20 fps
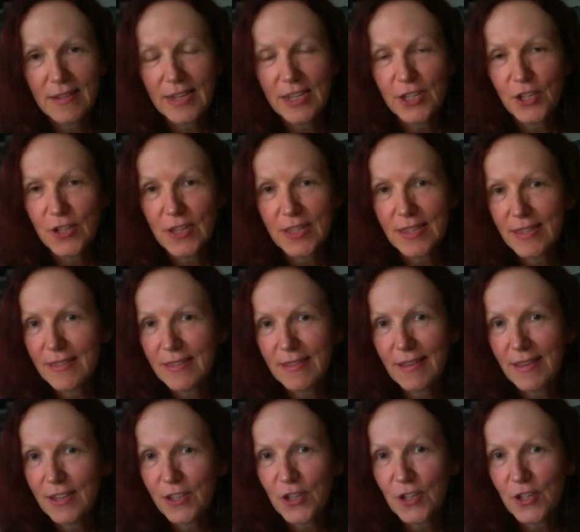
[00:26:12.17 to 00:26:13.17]
It
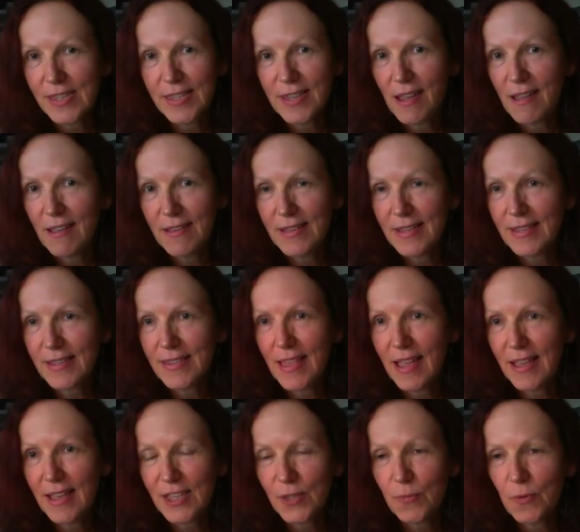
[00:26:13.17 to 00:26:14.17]
just does.
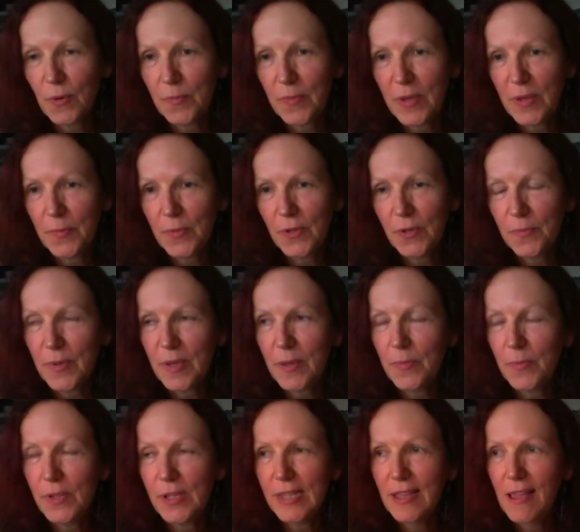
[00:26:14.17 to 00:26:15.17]
That's what
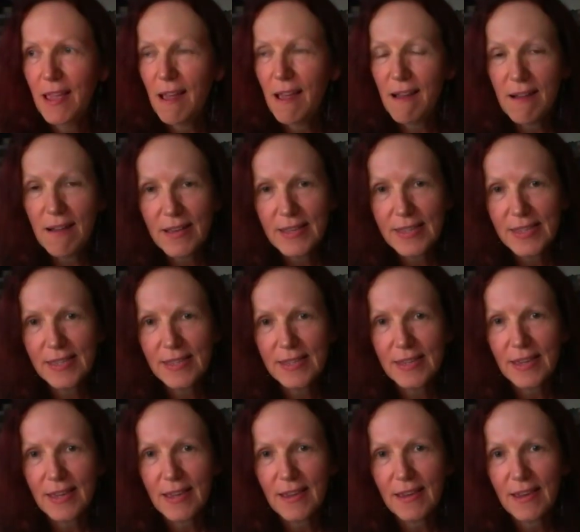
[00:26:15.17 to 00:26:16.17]
people ask.
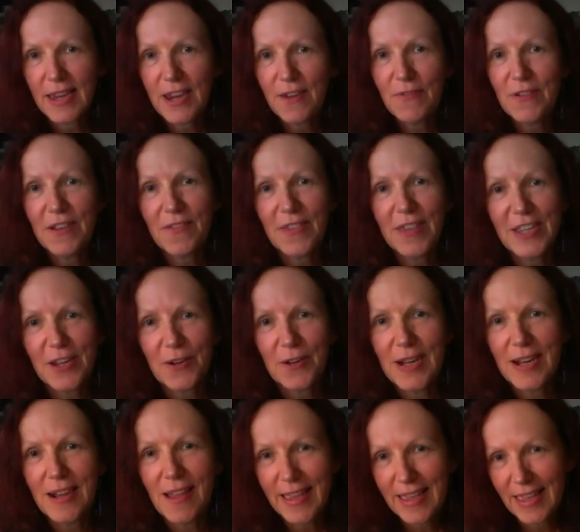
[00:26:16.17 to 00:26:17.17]
Even if they don't
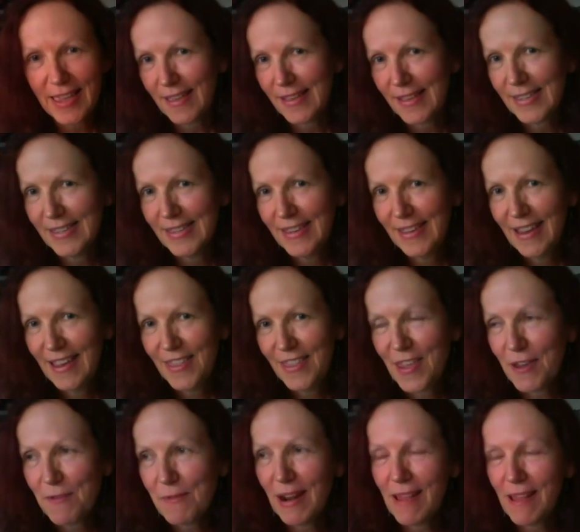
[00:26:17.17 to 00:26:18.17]
like it,
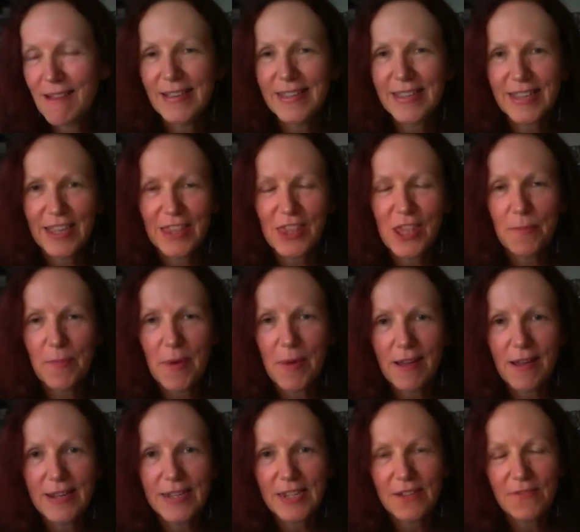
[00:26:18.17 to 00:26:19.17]
they will ask in their
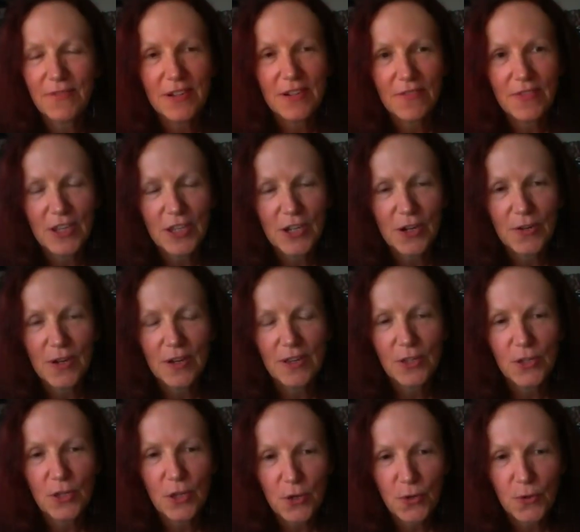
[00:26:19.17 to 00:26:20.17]
mind, even if they don't
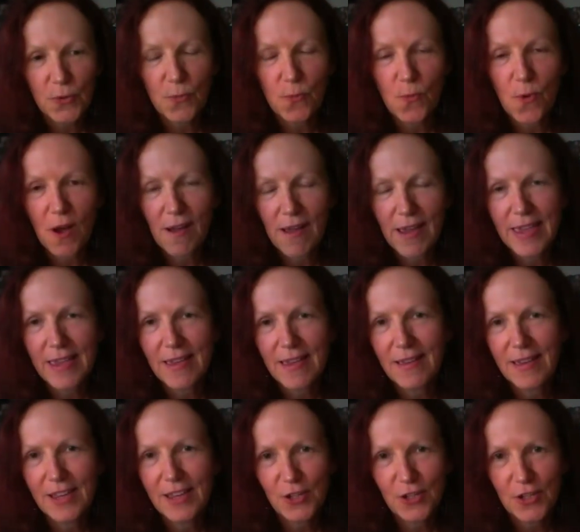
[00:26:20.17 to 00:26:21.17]
ask you, why
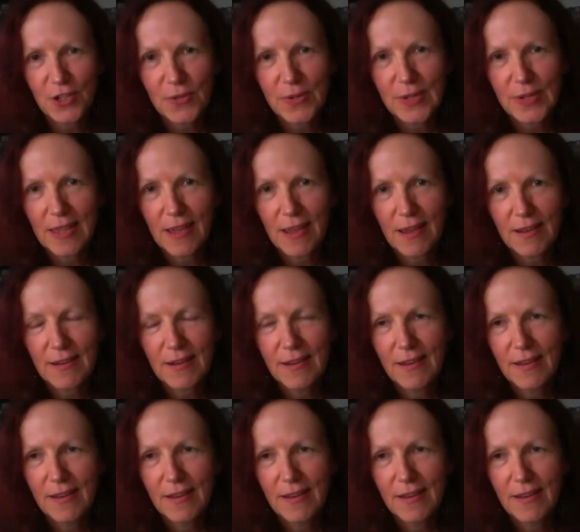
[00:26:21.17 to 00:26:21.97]
is she doing that?